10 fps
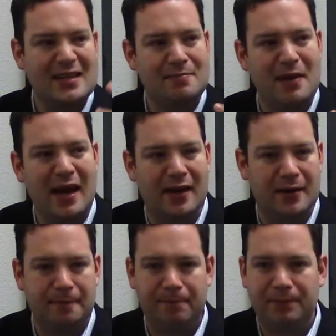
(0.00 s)
Big.
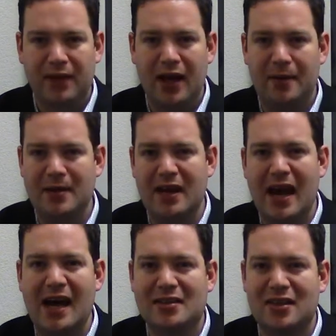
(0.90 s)
I mean, the
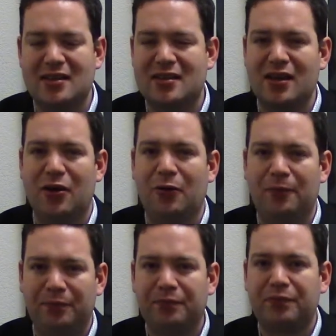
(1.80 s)
acid
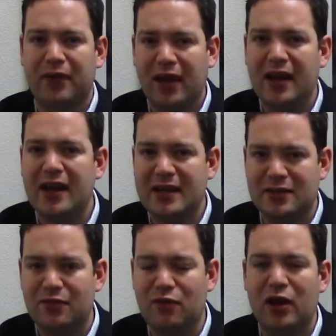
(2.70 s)
still
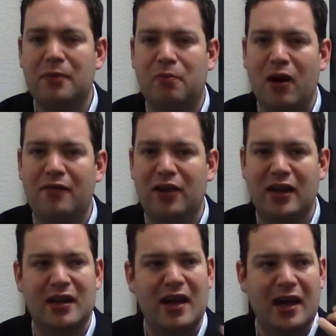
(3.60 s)
is really
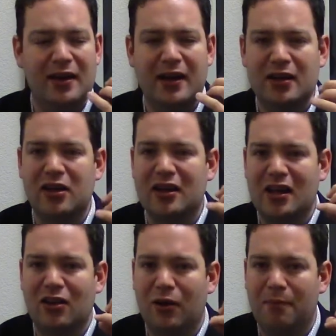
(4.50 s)
prevalent. You get that
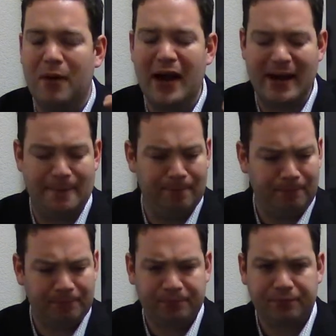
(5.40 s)
little bite.
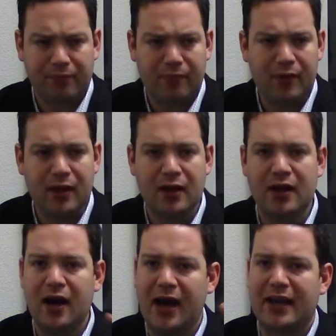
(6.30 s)

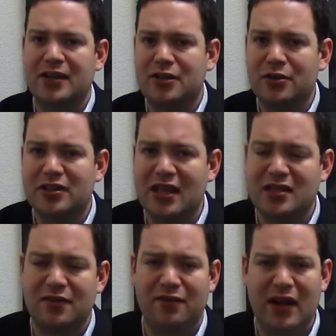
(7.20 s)
I get 2 sets
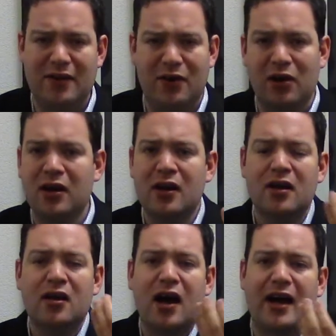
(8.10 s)
of flavor.
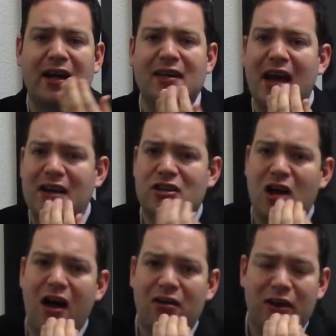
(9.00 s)
I get that
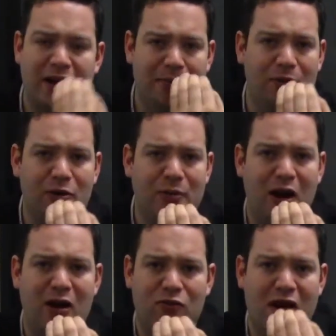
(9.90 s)
chocolate and
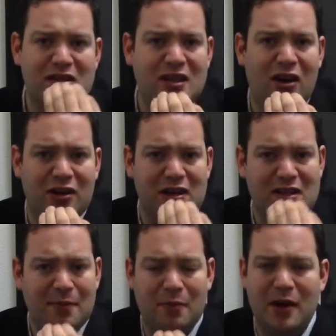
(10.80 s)
blueberry resting on the
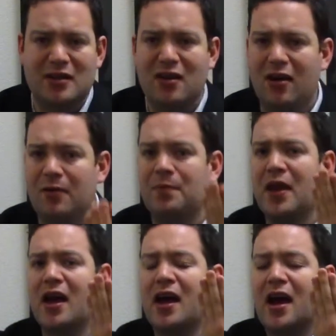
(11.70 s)
tip of my tongue,
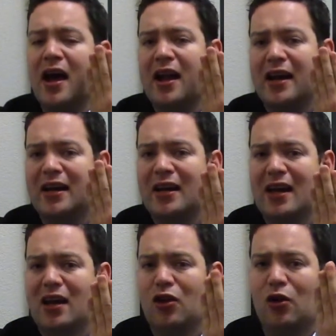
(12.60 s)
and I get
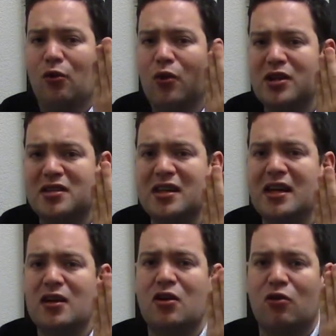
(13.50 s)
that little
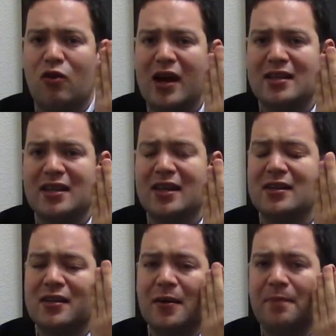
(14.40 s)
woodsy raisin,